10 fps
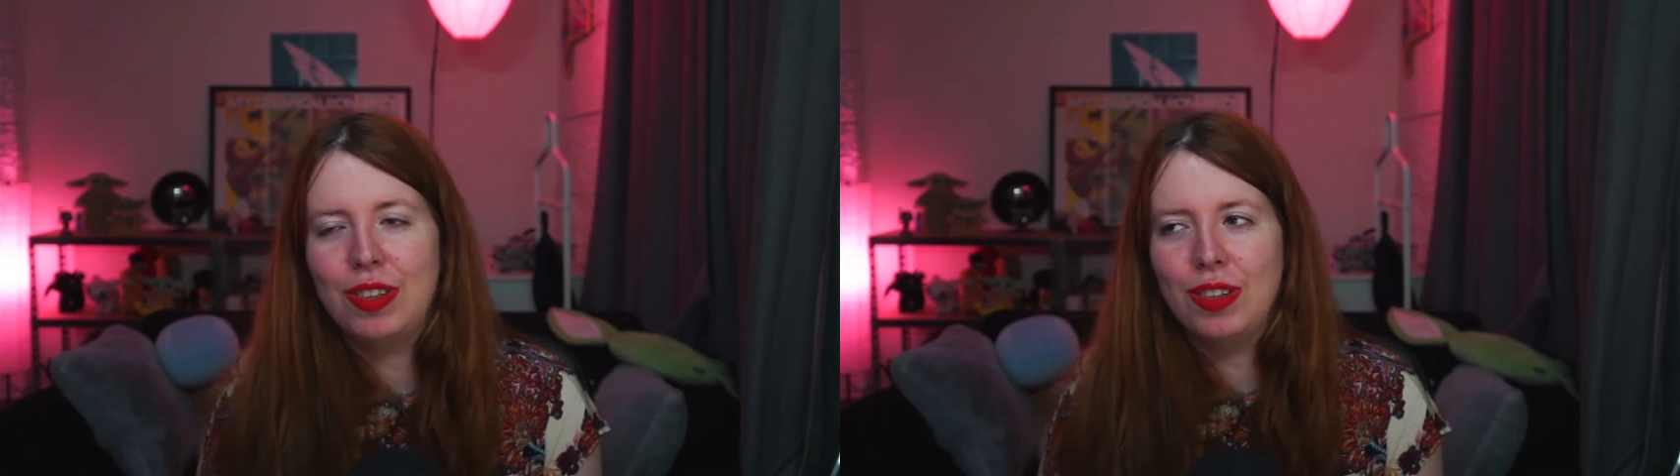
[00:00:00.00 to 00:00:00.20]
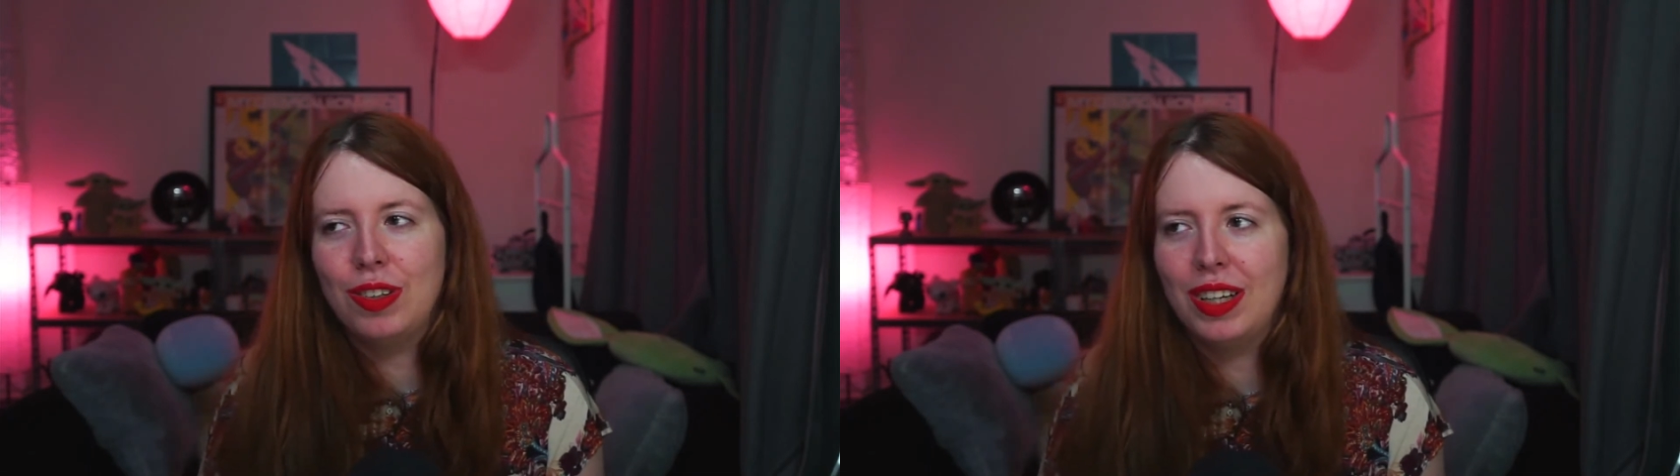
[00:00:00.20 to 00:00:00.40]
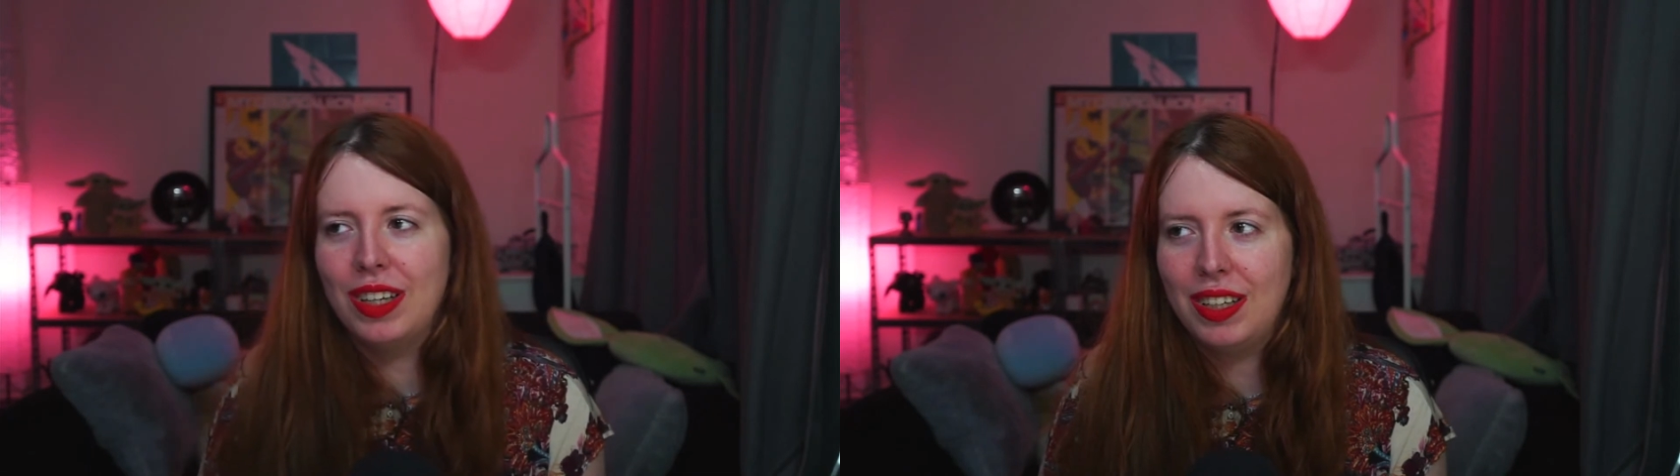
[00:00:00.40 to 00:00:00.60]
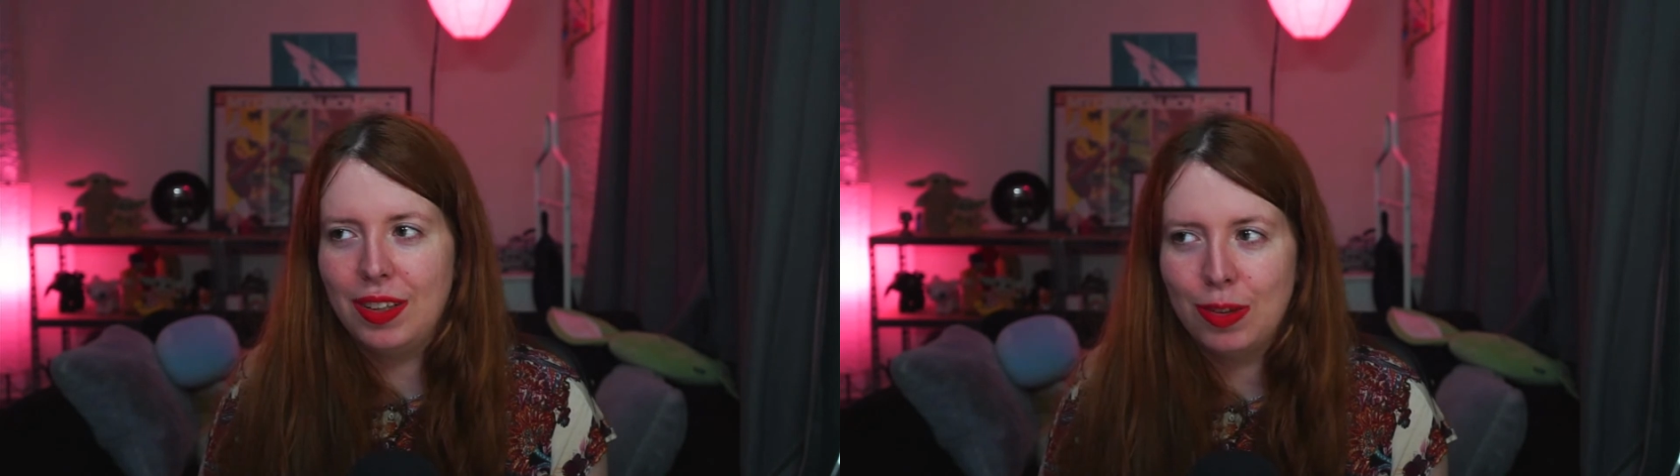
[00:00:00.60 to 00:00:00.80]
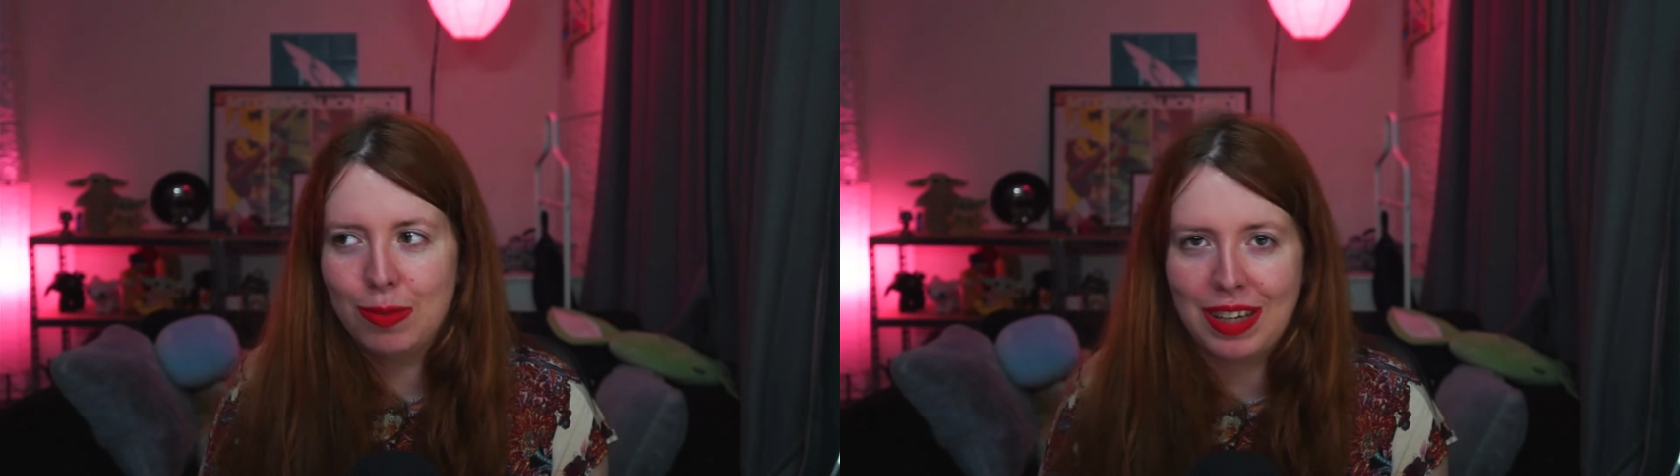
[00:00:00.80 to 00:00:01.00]
United
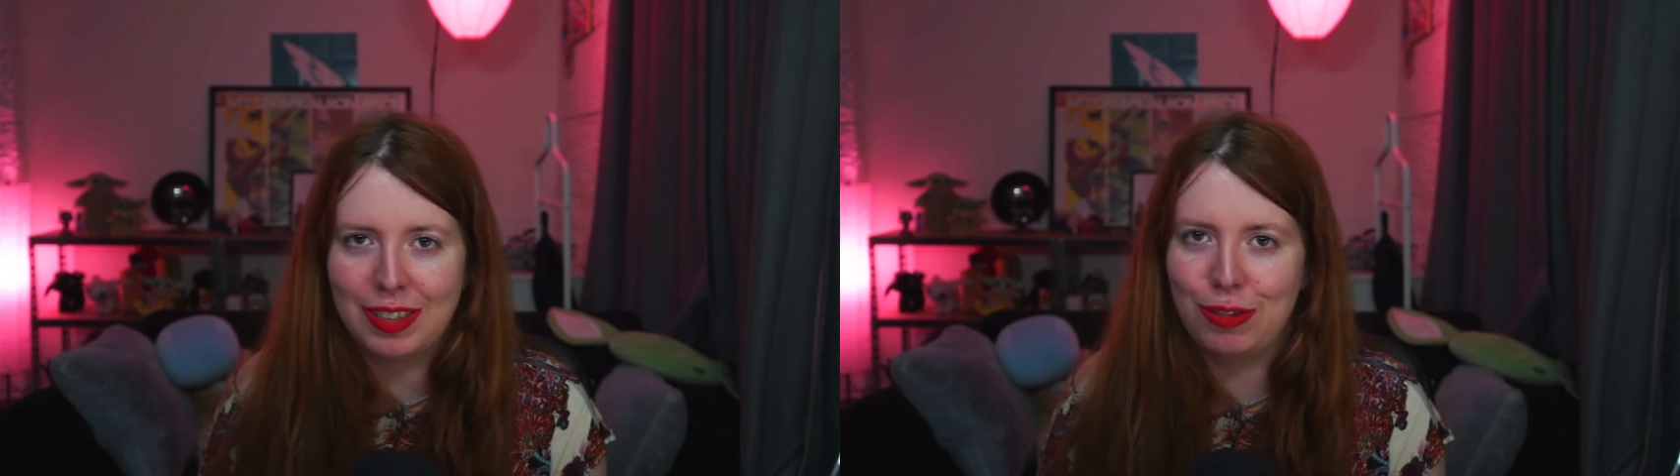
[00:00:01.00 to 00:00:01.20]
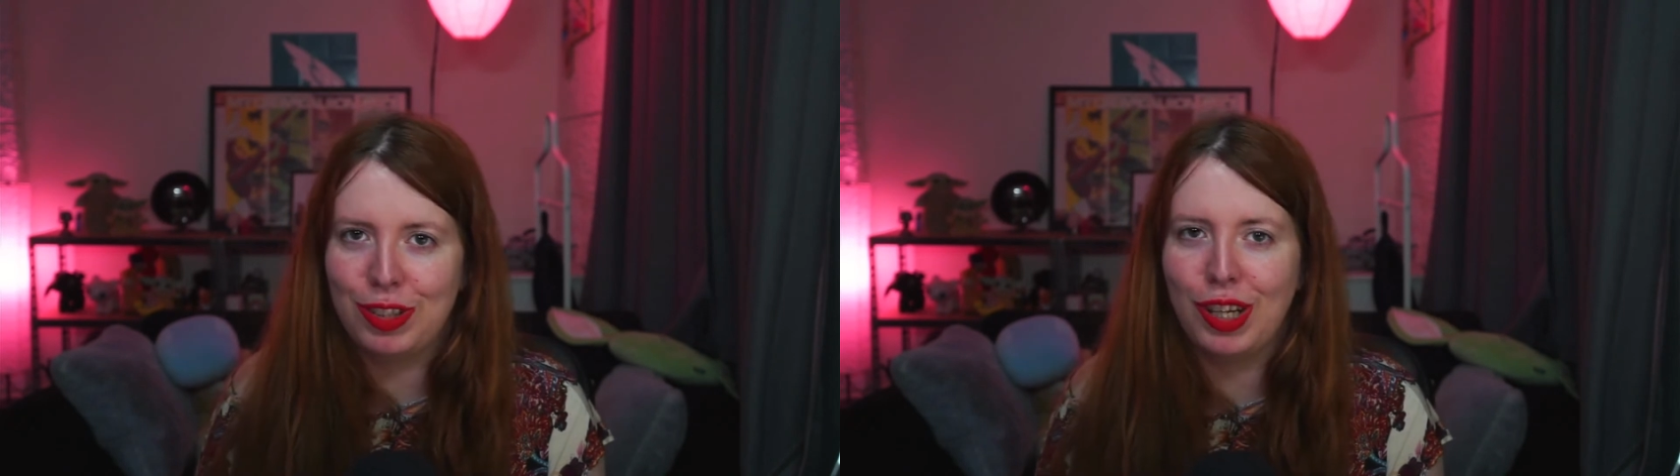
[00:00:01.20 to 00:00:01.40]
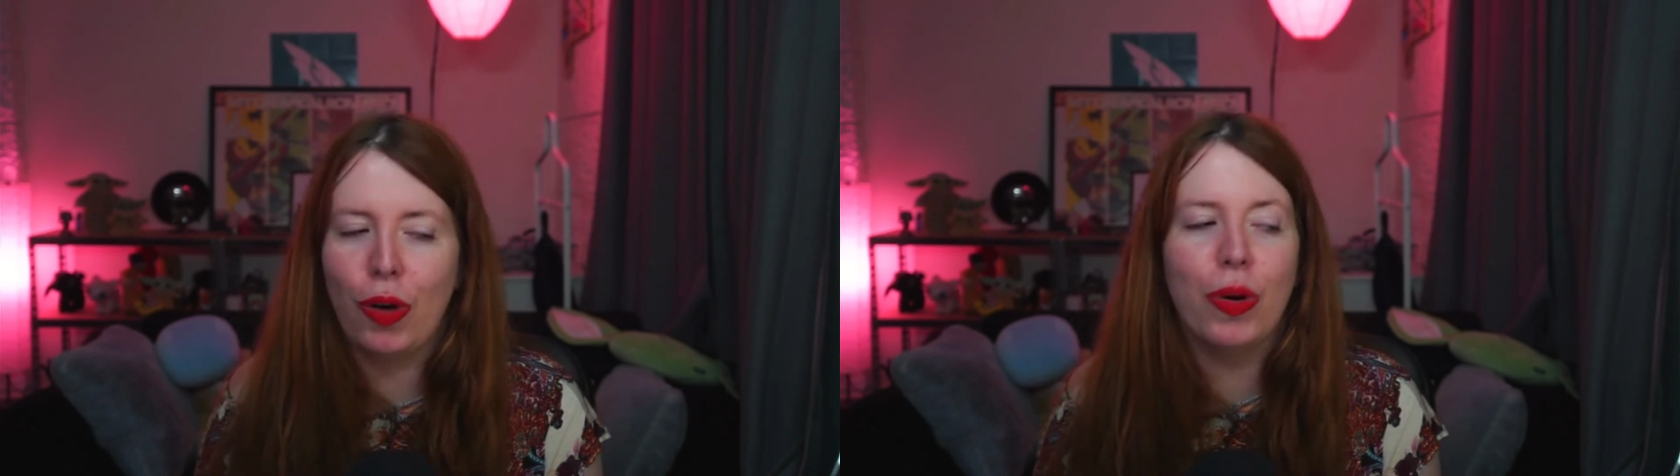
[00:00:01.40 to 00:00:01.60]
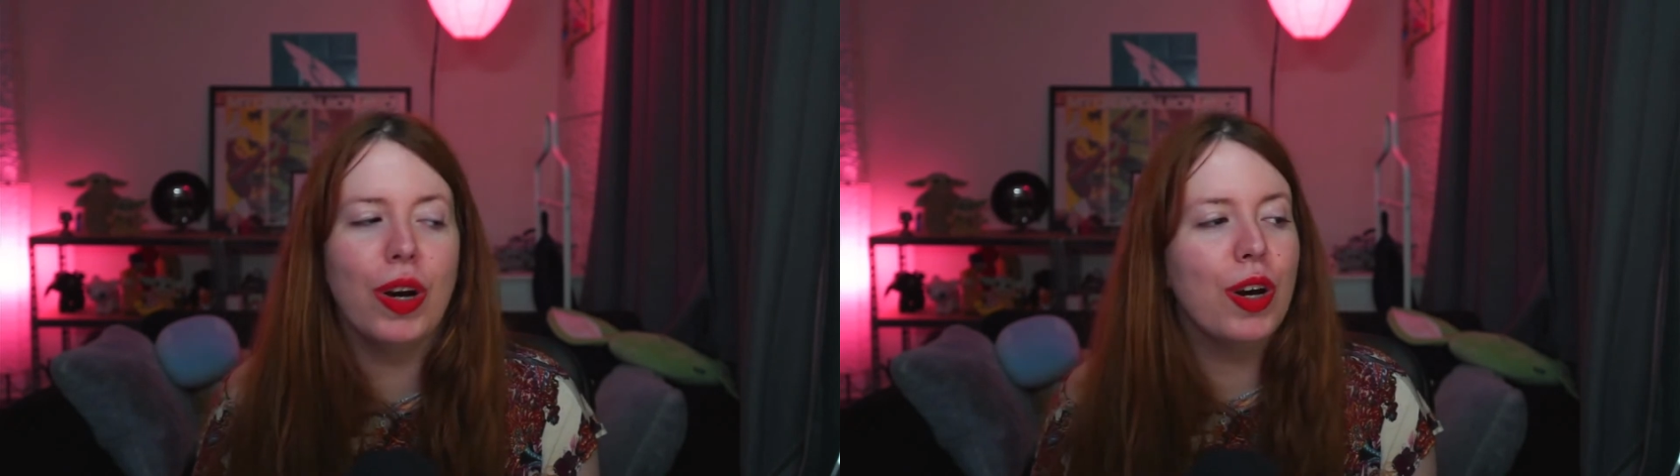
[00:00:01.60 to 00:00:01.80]
Kingdom has right now.